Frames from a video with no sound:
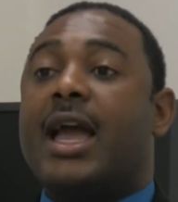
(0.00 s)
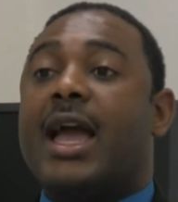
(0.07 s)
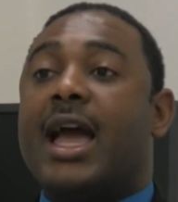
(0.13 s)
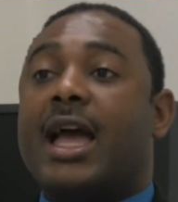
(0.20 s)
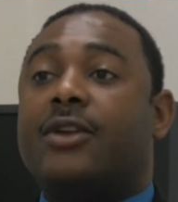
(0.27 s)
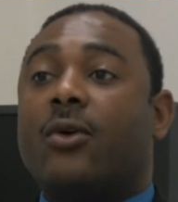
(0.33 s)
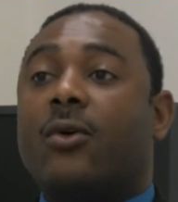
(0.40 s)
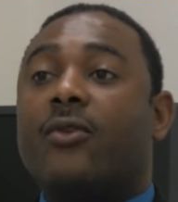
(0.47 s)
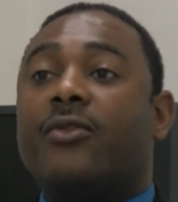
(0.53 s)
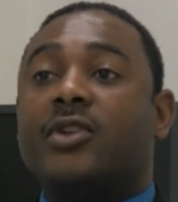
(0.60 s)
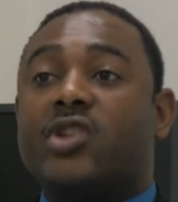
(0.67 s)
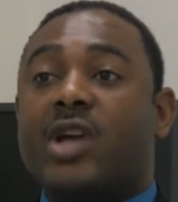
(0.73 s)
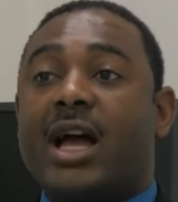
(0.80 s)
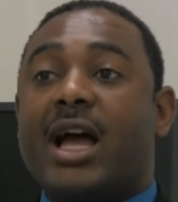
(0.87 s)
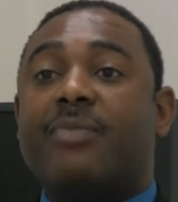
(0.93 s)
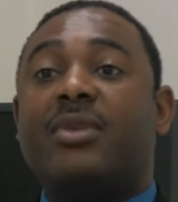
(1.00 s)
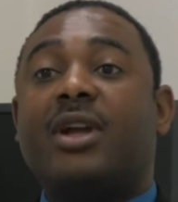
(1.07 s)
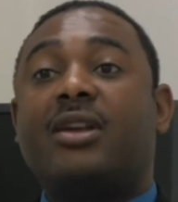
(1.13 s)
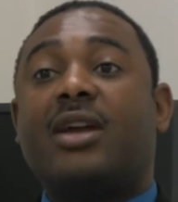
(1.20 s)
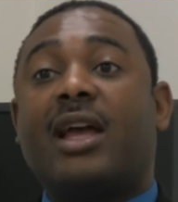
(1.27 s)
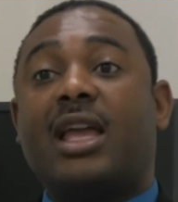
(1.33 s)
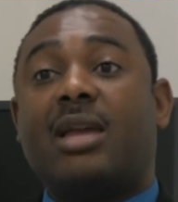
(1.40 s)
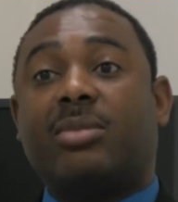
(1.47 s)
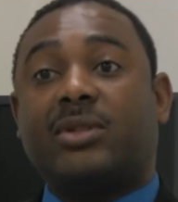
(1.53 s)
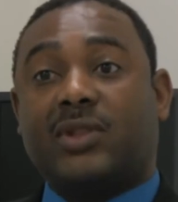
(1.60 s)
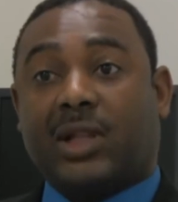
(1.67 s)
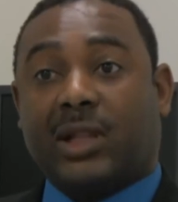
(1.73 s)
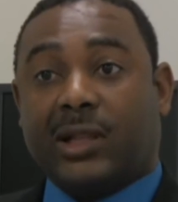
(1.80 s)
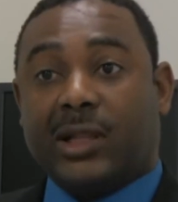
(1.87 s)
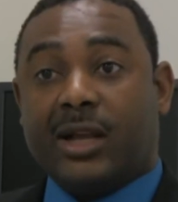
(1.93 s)
and over time they're not able
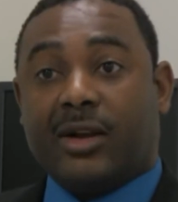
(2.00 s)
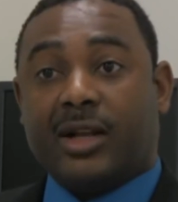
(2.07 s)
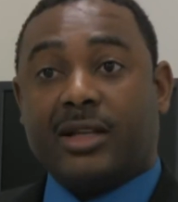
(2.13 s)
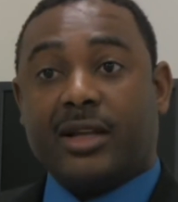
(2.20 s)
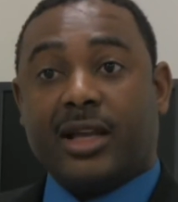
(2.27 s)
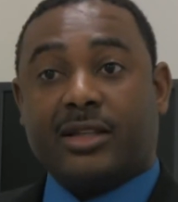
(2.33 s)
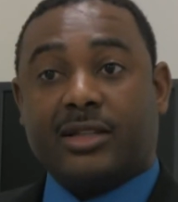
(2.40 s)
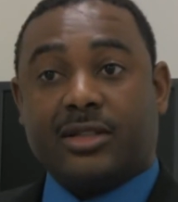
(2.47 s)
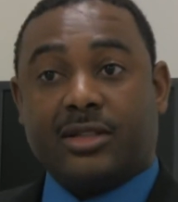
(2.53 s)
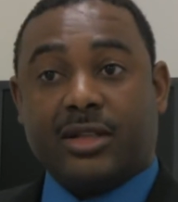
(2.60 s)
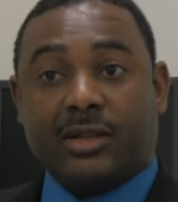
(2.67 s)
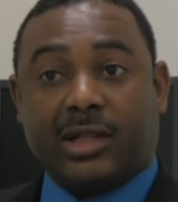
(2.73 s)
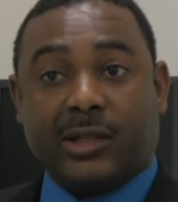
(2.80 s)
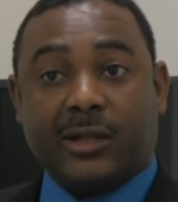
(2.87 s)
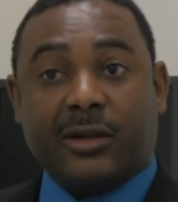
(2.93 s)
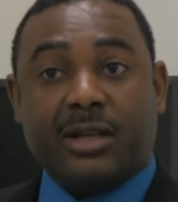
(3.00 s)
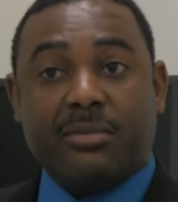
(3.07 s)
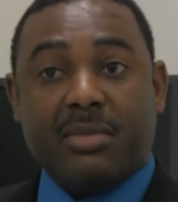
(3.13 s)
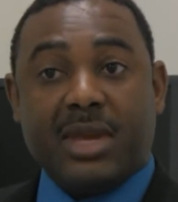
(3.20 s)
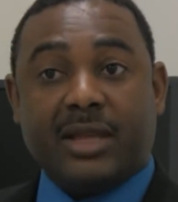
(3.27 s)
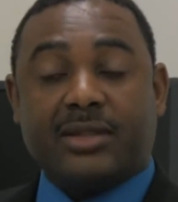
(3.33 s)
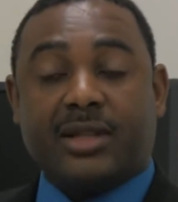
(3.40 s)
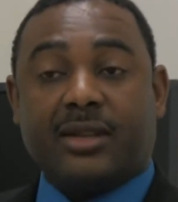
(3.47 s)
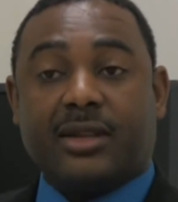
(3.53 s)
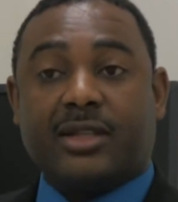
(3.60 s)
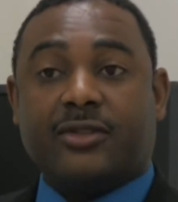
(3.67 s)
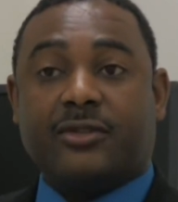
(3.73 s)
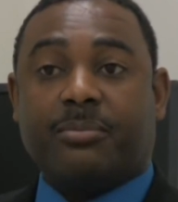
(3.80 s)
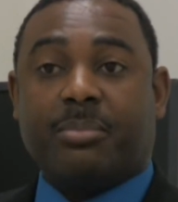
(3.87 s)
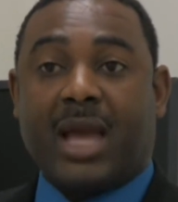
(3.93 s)
to clear it, it clearly means that
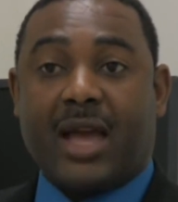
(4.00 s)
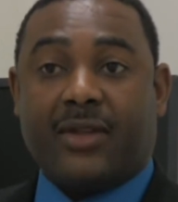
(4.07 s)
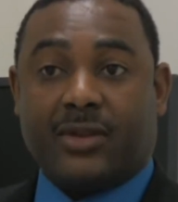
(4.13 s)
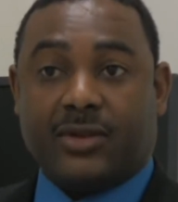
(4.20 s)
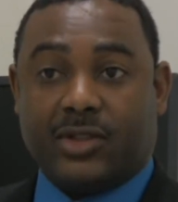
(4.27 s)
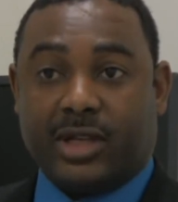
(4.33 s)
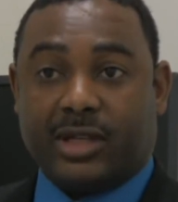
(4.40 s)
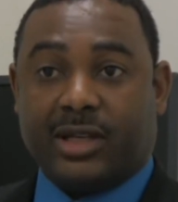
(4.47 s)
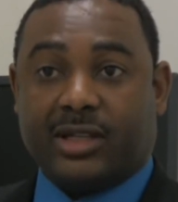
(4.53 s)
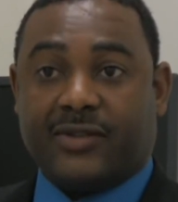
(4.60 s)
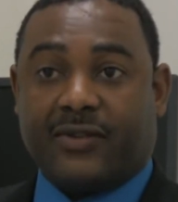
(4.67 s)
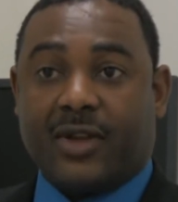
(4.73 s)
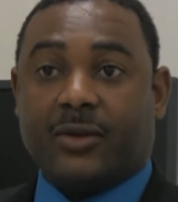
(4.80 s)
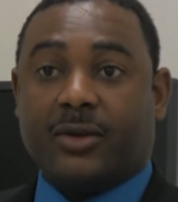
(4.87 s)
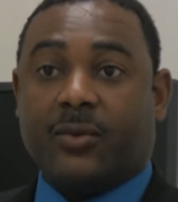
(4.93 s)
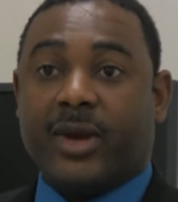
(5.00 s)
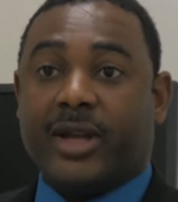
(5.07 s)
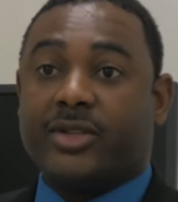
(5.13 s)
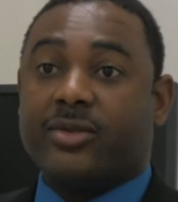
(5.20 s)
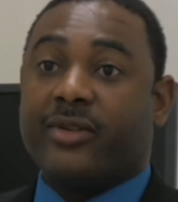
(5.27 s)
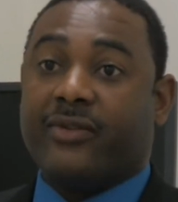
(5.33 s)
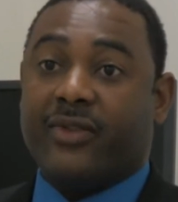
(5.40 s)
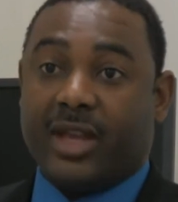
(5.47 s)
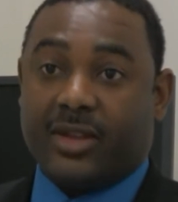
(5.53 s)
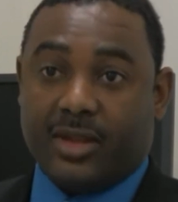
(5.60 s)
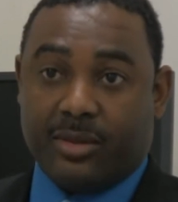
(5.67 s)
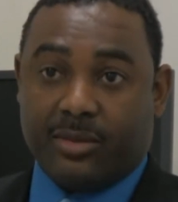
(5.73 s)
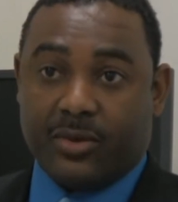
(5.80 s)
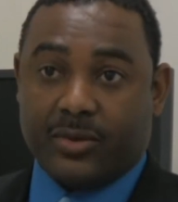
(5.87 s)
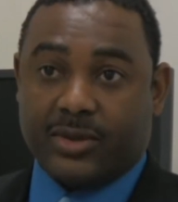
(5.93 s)
this pathogen has found a way to evade
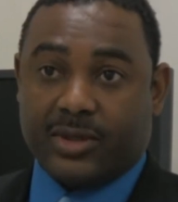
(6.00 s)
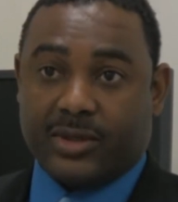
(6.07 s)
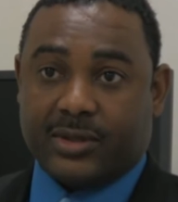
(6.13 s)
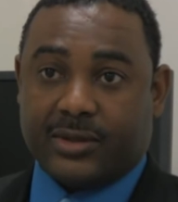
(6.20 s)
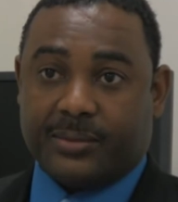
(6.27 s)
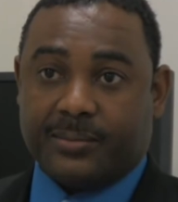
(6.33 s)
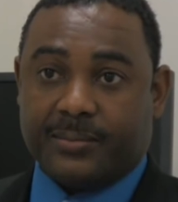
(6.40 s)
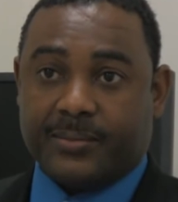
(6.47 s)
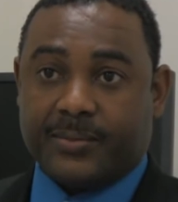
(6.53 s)
the immune system.